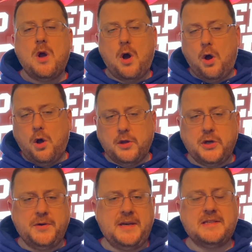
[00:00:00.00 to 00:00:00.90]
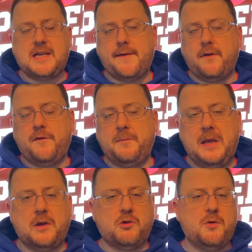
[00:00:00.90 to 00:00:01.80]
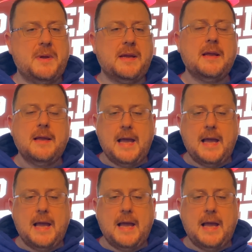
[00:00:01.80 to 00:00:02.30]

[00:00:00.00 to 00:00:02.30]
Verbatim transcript: all your needs covered for male grooming.